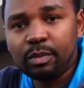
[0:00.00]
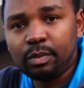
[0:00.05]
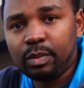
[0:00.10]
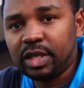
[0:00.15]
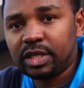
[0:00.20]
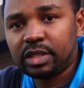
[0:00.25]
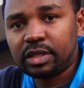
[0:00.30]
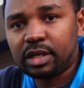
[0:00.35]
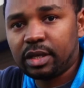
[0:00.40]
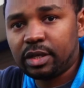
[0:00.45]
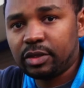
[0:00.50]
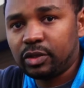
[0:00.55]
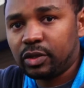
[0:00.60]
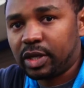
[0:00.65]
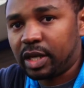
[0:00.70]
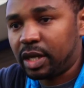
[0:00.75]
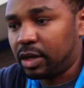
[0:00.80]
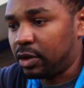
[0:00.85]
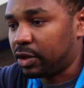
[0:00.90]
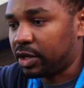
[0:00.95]
Basically, you
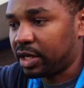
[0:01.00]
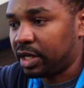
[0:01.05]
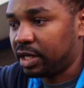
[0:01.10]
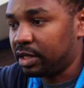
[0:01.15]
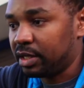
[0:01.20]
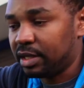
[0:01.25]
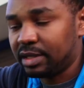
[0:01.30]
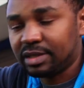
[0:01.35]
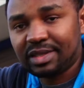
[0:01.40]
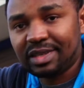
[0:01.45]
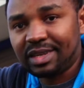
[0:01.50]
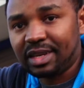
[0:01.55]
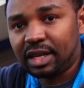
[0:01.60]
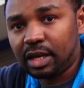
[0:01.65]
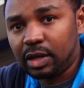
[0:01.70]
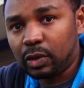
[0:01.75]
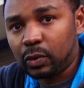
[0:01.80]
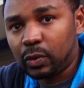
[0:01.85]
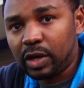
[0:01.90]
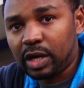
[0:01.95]
can locate this thing
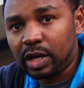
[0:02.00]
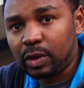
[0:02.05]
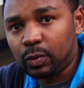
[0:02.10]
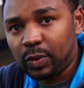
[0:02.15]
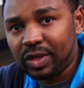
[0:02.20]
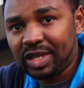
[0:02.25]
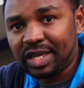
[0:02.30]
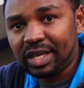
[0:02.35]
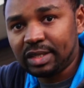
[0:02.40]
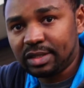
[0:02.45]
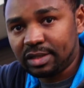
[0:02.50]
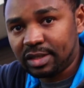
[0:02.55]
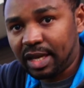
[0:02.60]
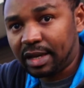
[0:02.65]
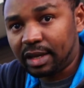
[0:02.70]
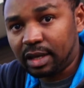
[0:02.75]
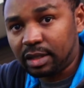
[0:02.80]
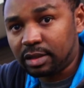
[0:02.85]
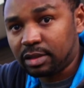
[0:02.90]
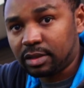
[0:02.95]
anywhere within
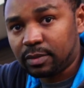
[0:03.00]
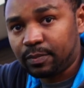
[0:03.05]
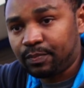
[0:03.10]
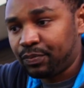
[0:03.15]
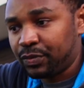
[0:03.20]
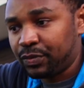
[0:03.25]
seconds.